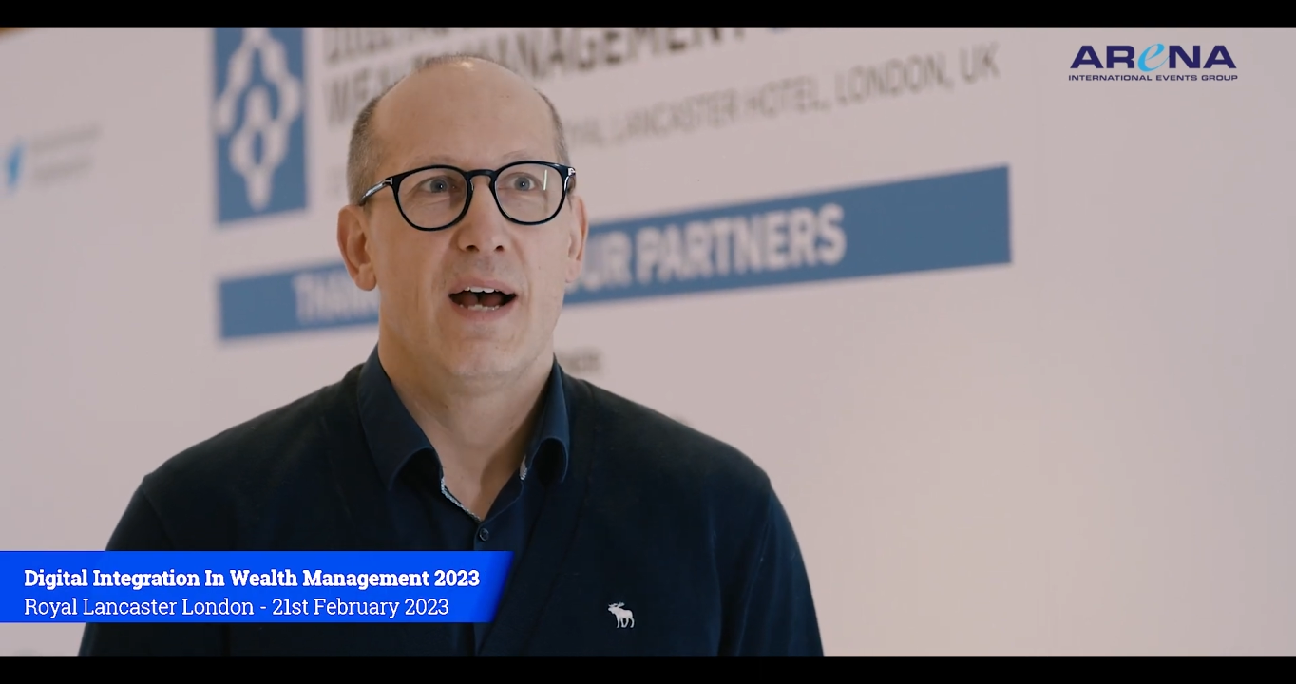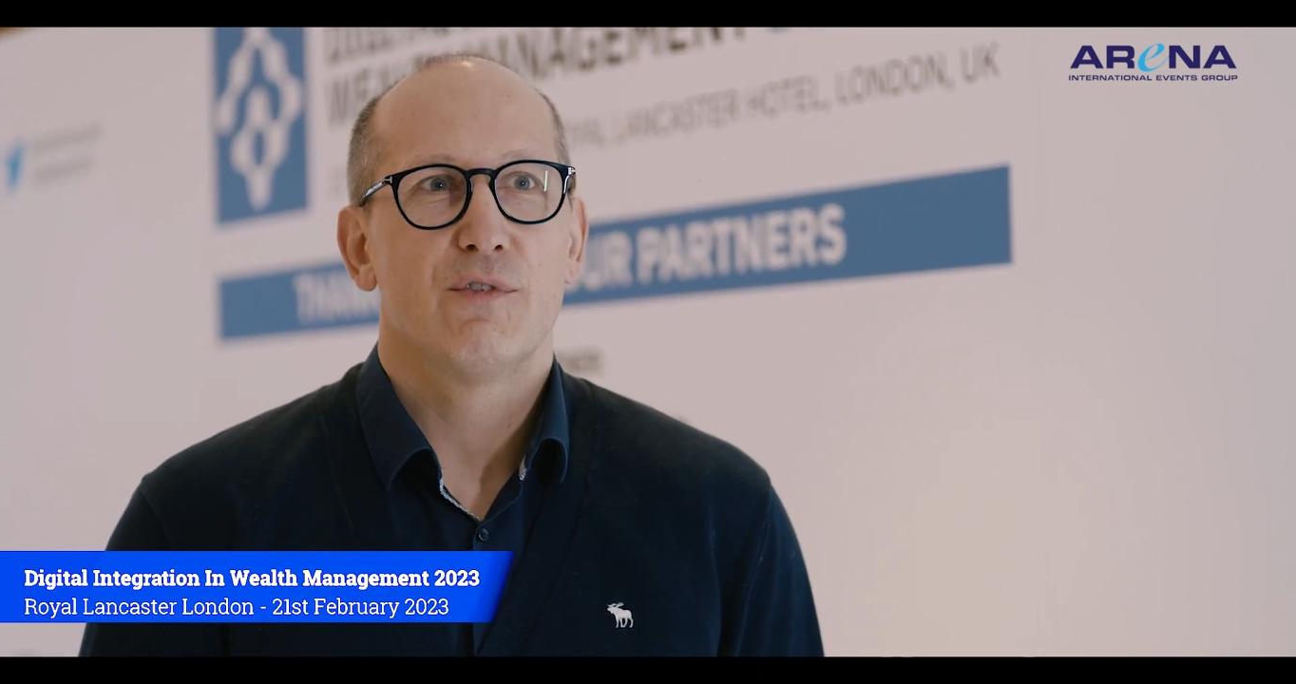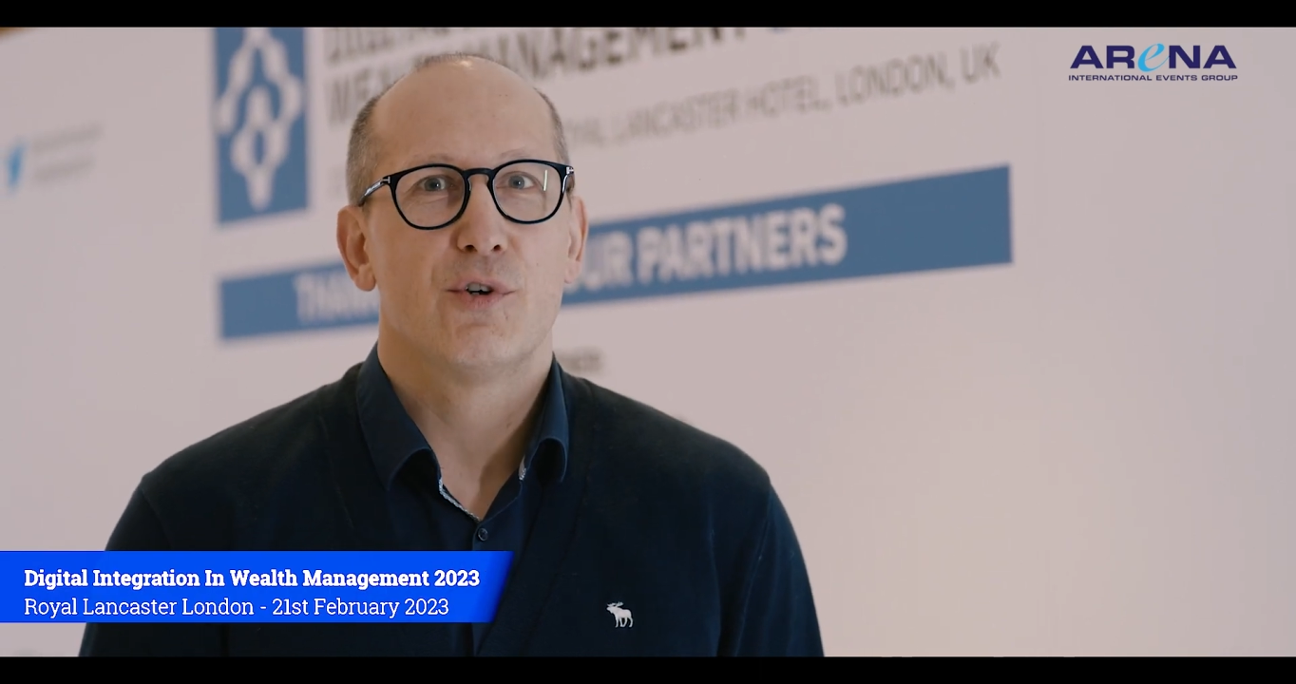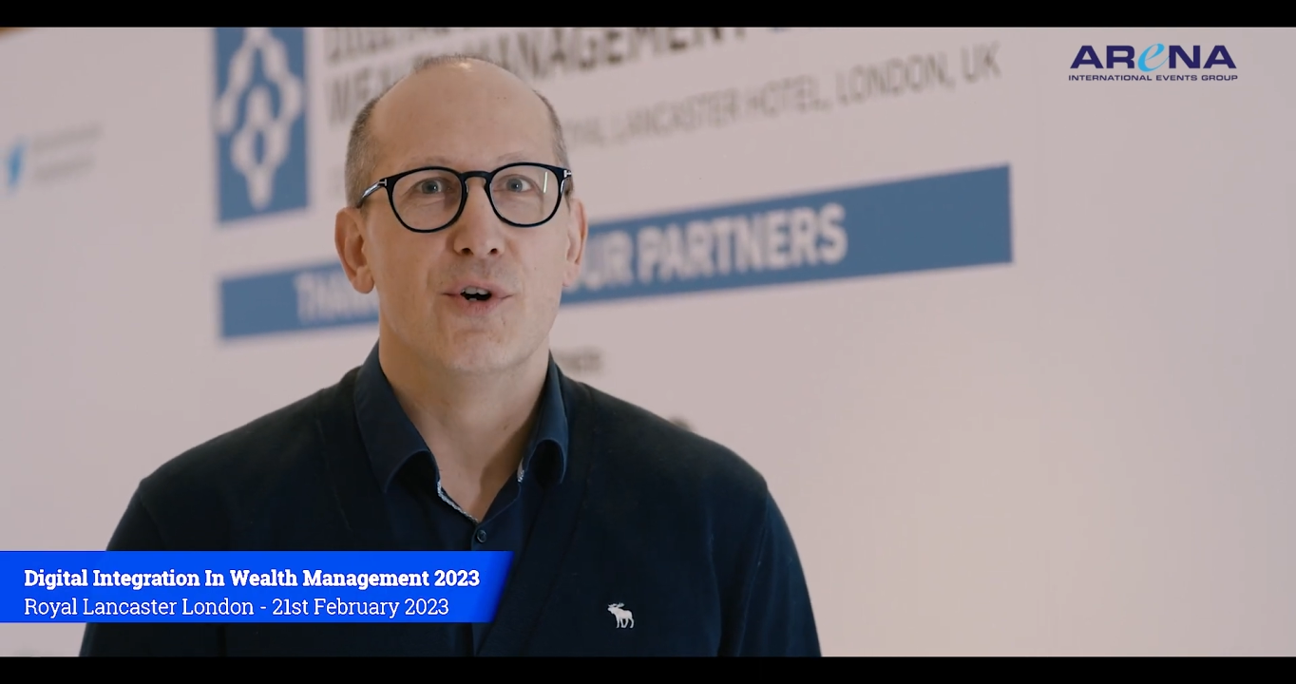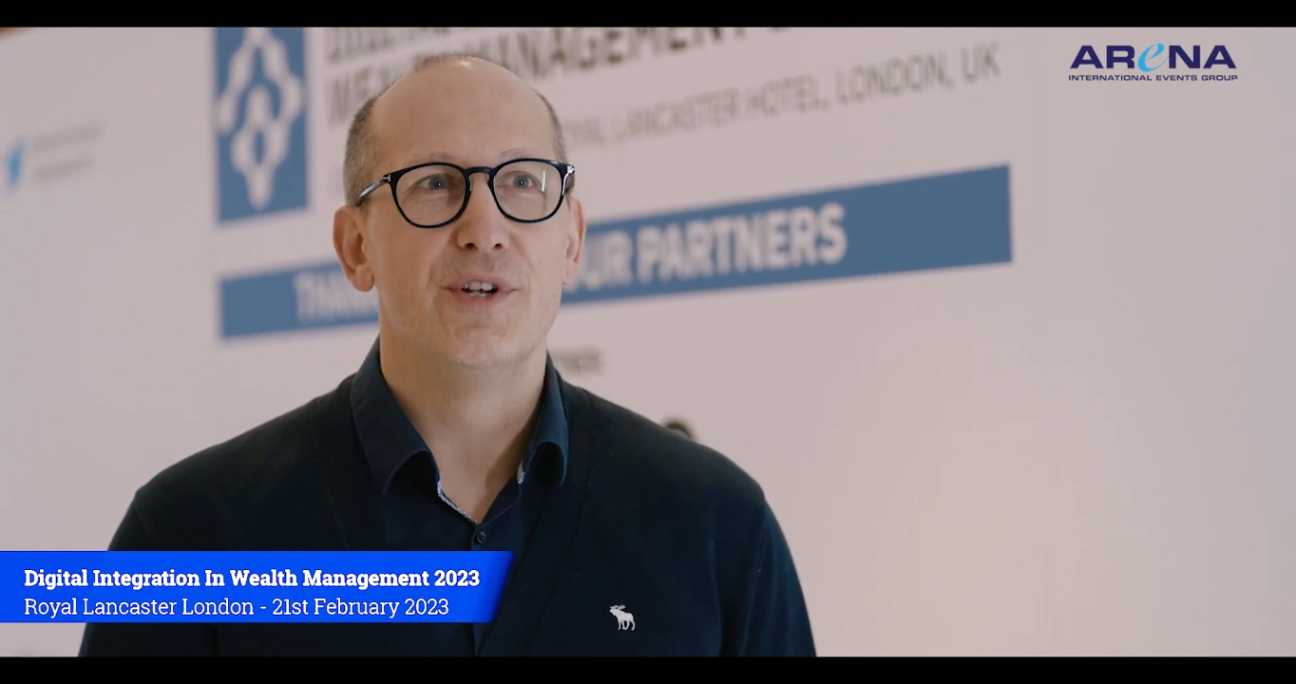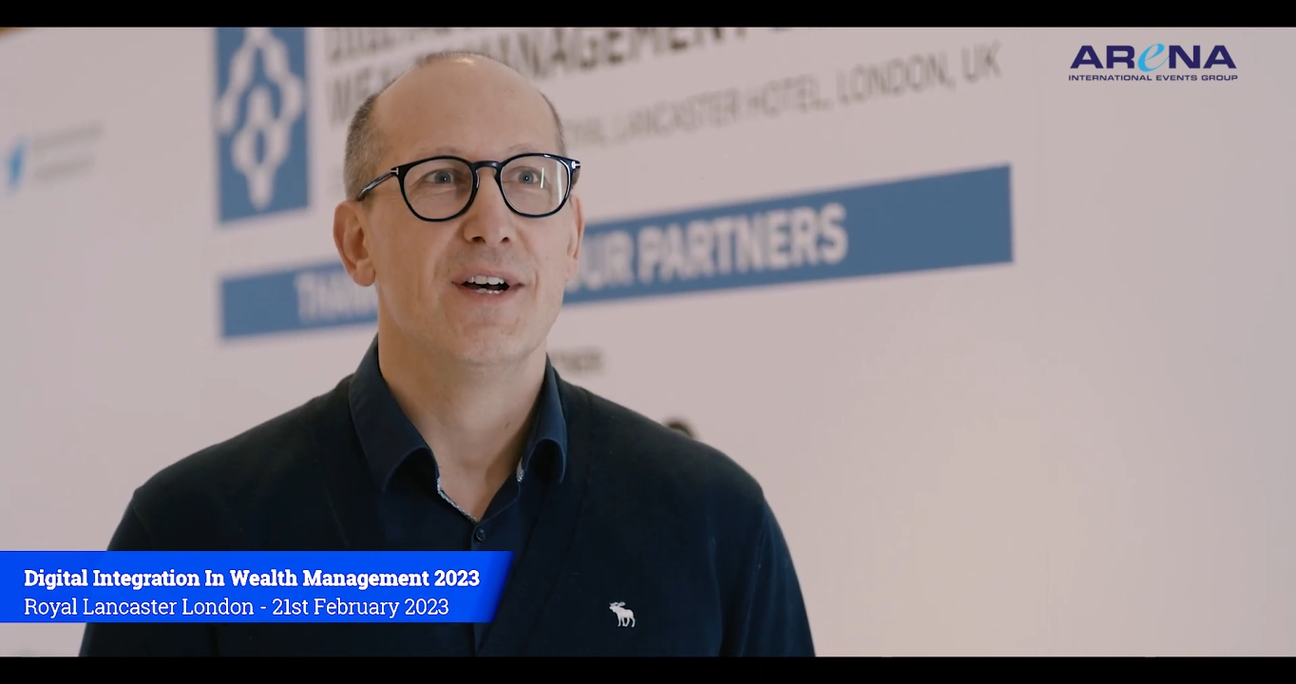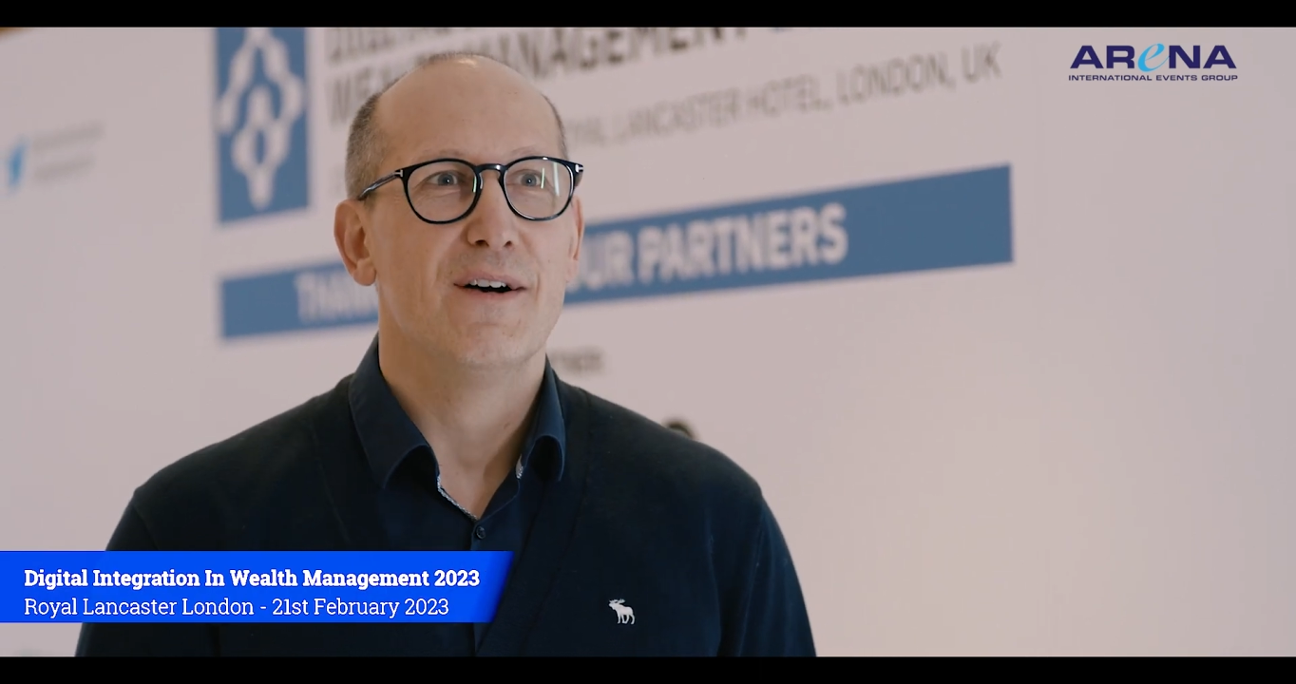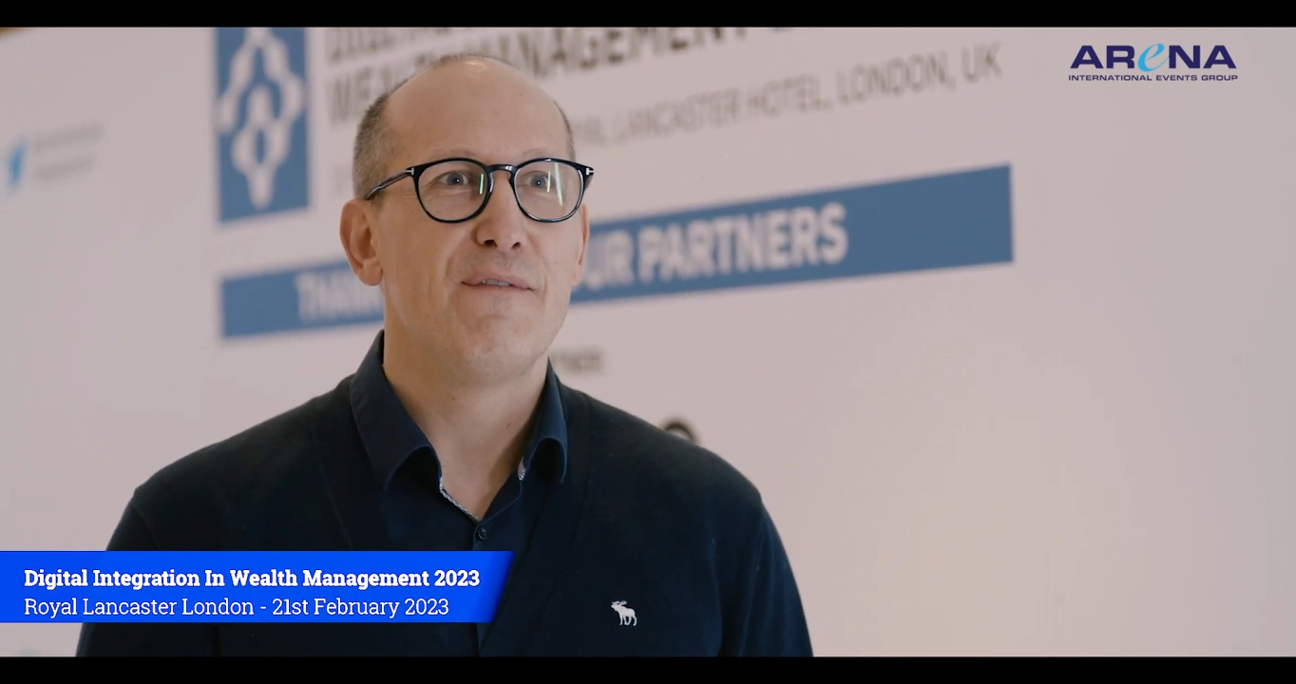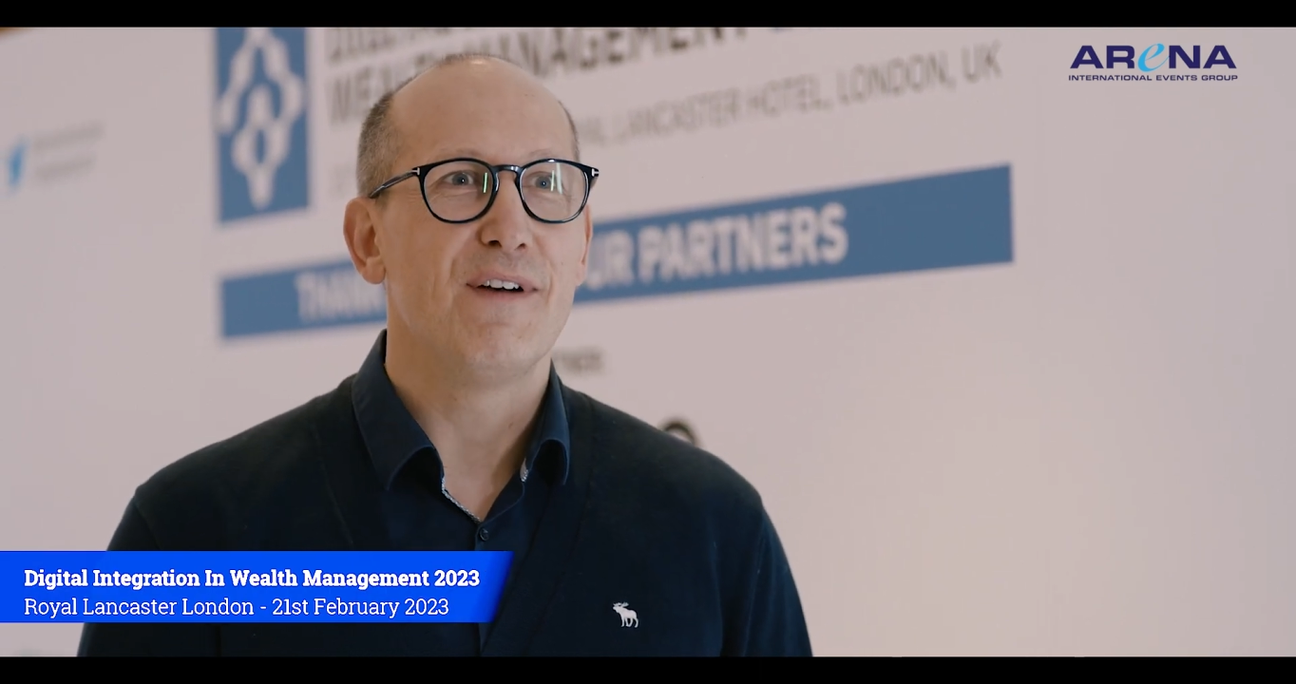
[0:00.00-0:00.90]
have good